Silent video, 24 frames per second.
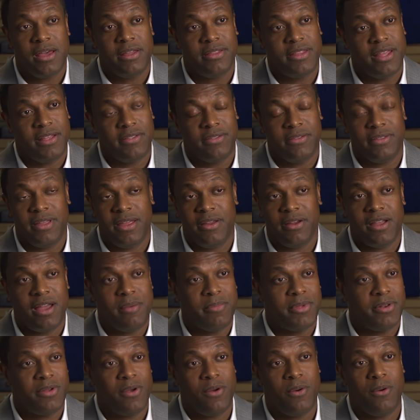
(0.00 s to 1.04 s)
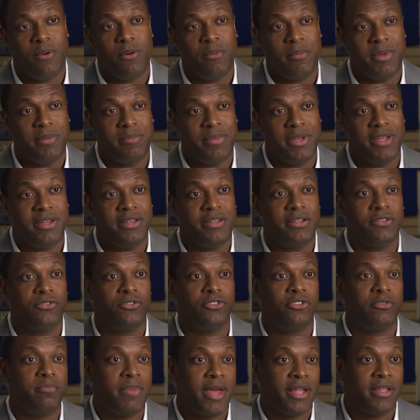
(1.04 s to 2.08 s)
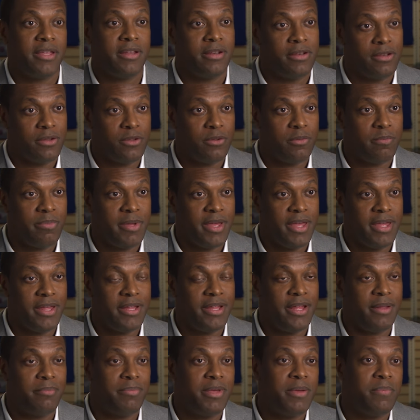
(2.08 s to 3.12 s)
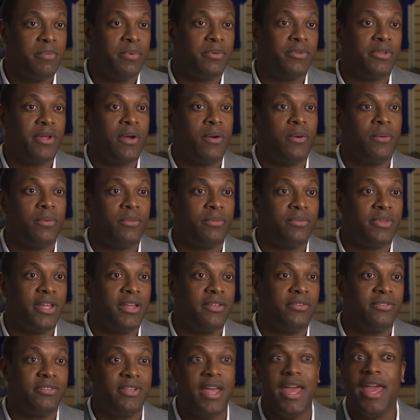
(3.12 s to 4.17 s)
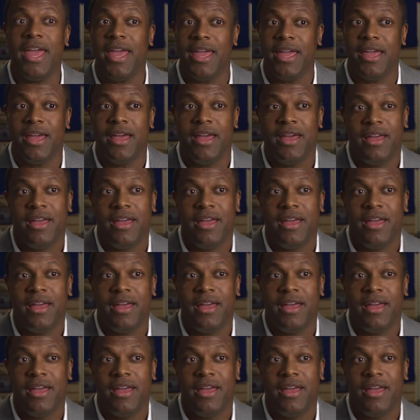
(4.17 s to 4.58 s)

that they're coming home and being disrespected a little bit, and people don't, they say